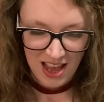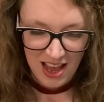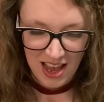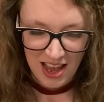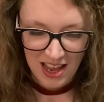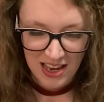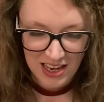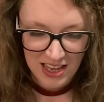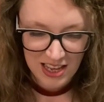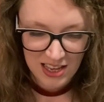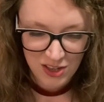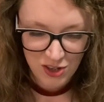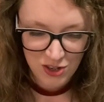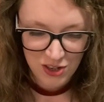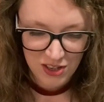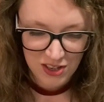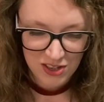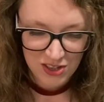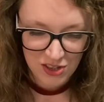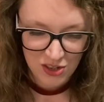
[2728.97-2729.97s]
And it
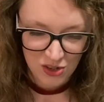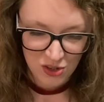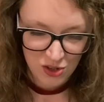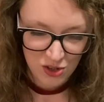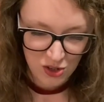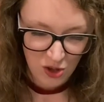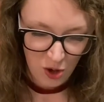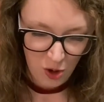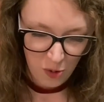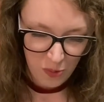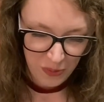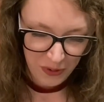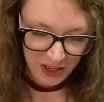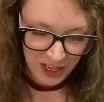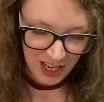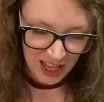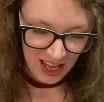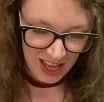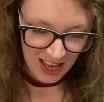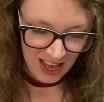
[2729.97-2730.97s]
just is so
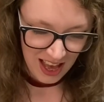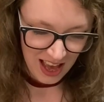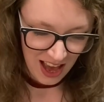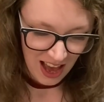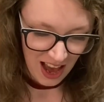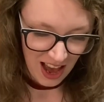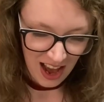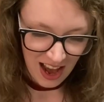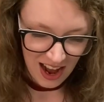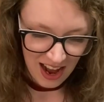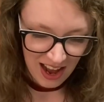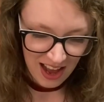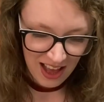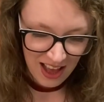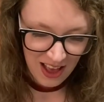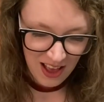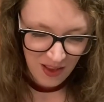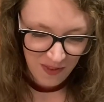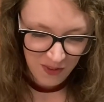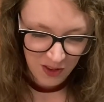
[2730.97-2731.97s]
pretty. I
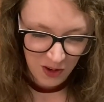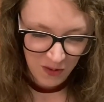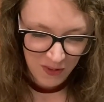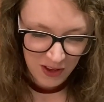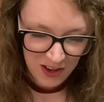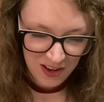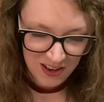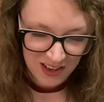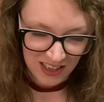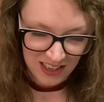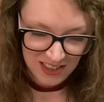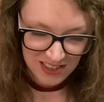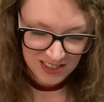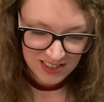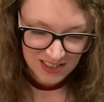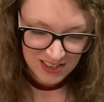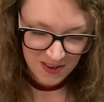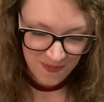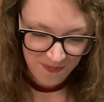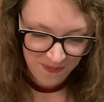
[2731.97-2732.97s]
am going to be
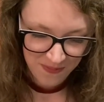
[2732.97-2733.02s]
honest.